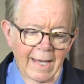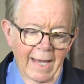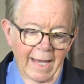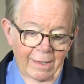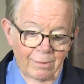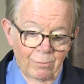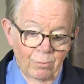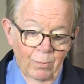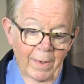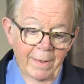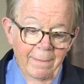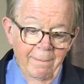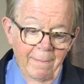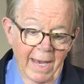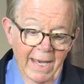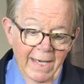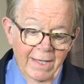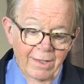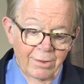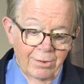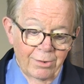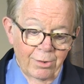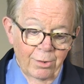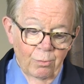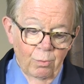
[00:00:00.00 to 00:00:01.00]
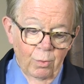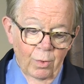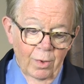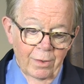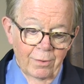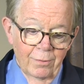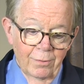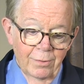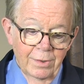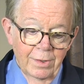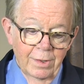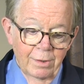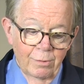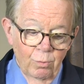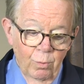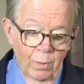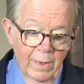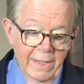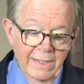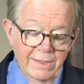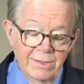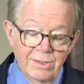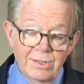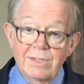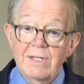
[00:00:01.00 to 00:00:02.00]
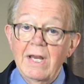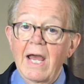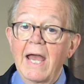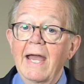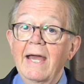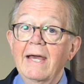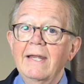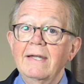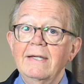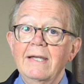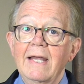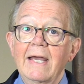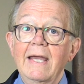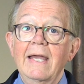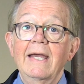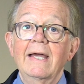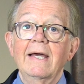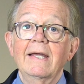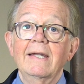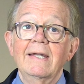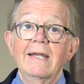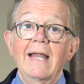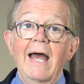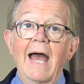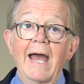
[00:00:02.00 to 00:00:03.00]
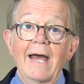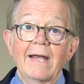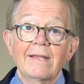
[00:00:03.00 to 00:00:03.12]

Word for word: And we make the world that we stand in